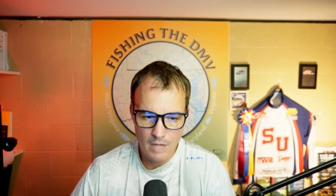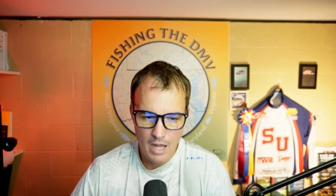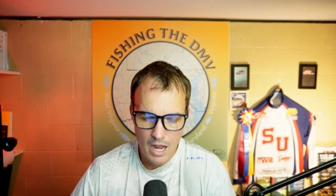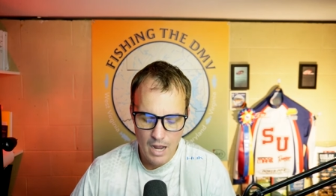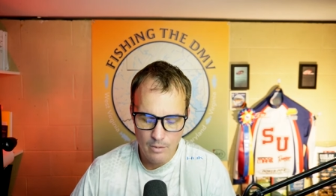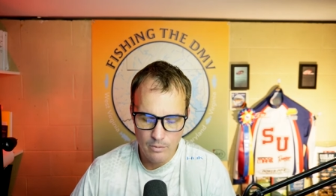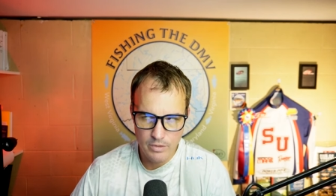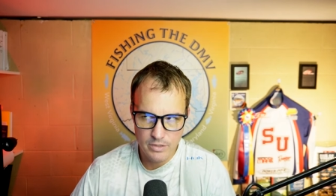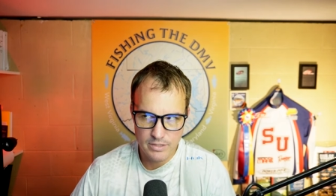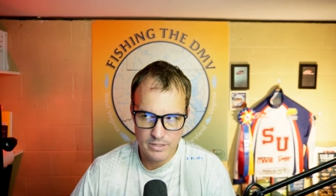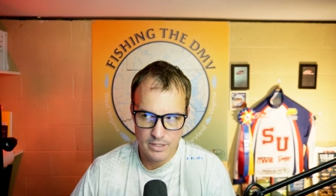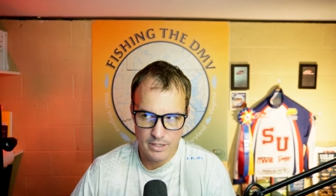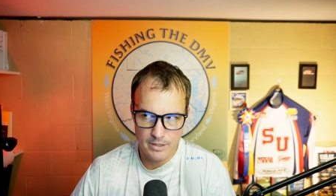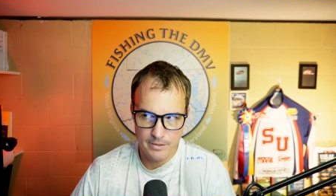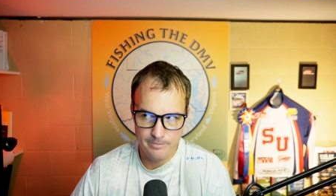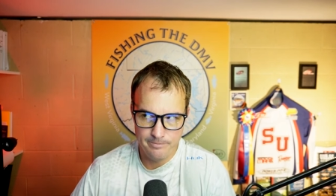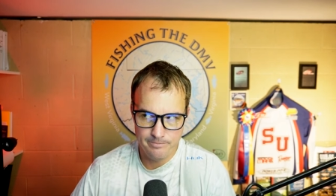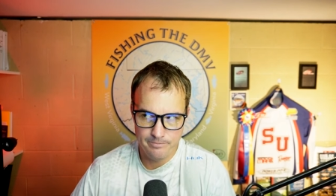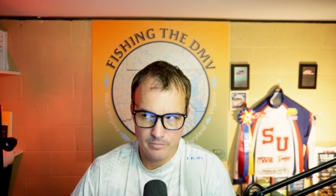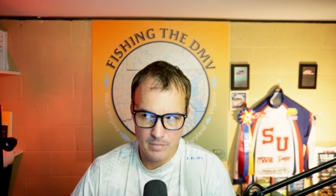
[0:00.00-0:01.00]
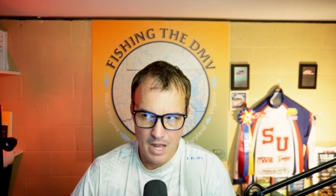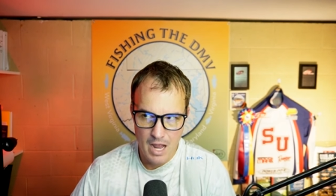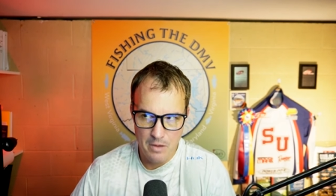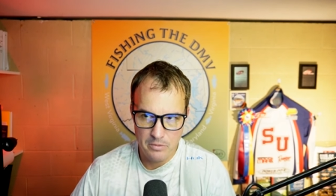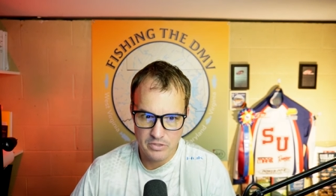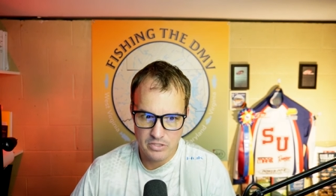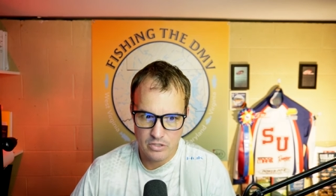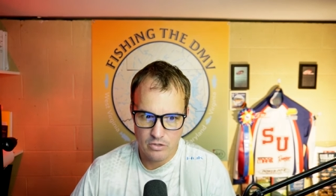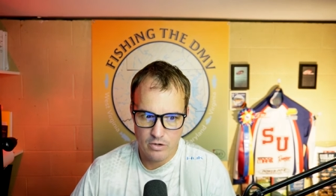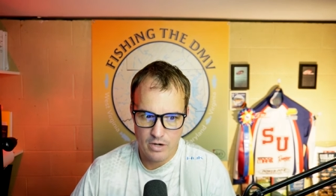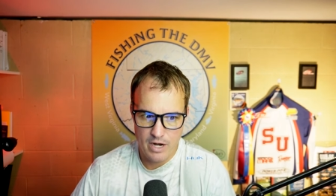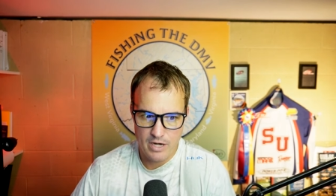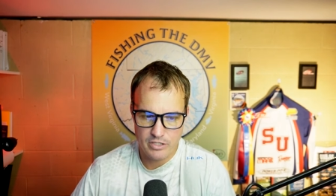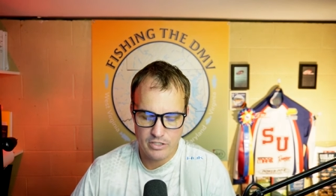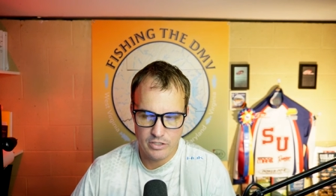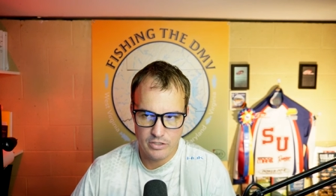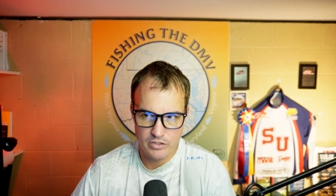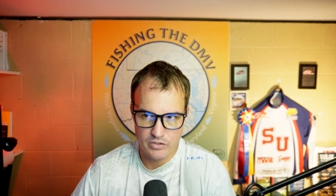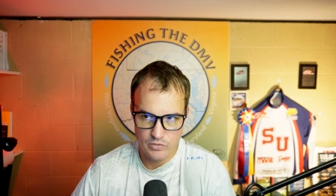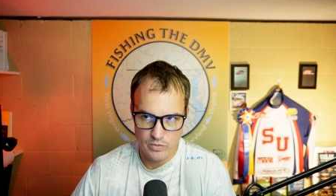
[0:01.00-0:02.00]
I was, um, I was
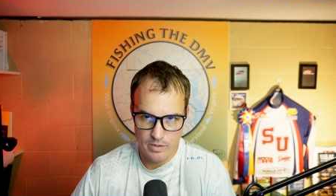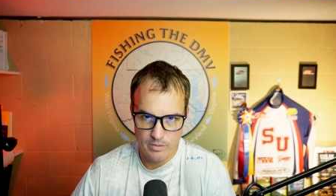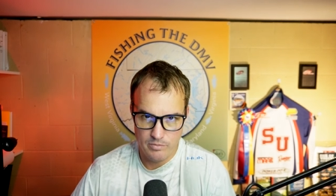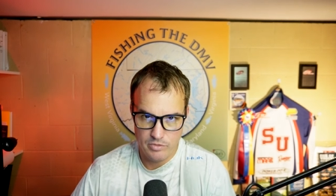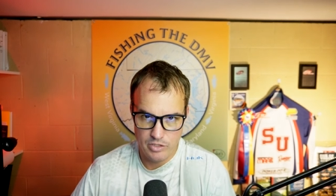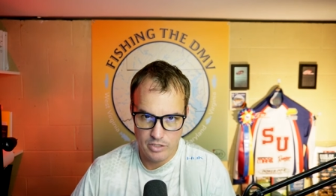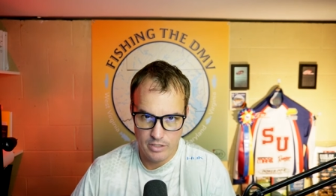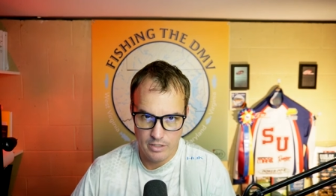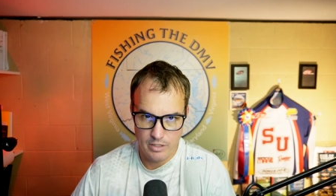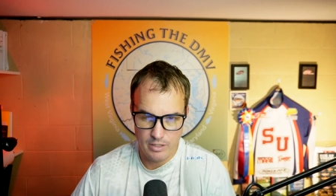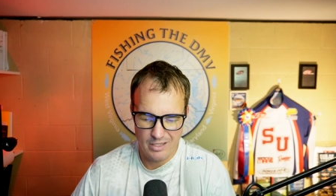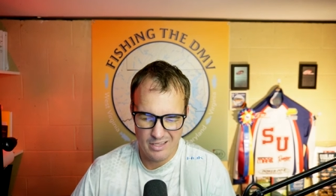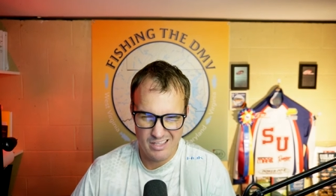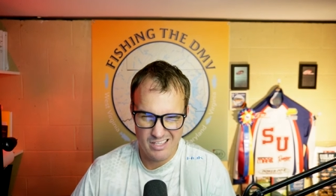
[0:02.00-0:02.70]
crashing a swim jig.